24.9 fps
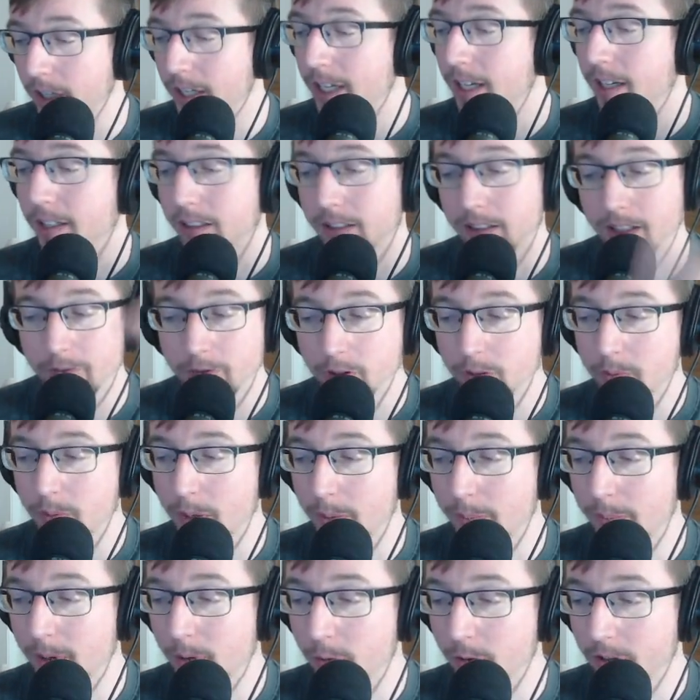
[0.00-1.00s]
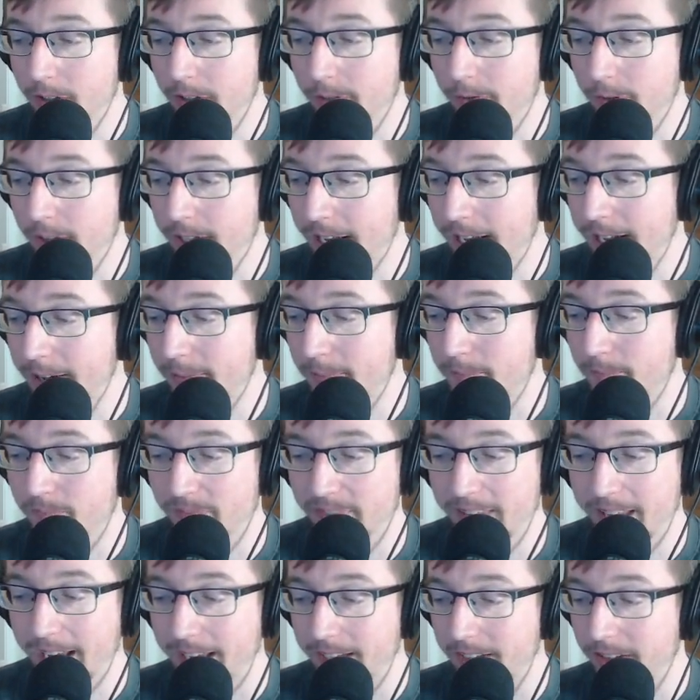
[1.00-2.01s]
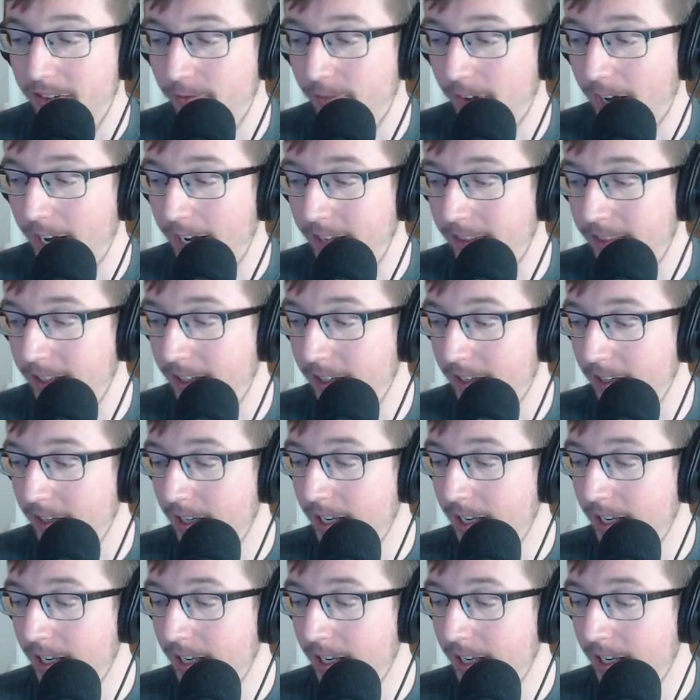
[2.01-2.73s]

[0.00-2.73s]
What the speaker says: Level them up equally if you can. That is fine there.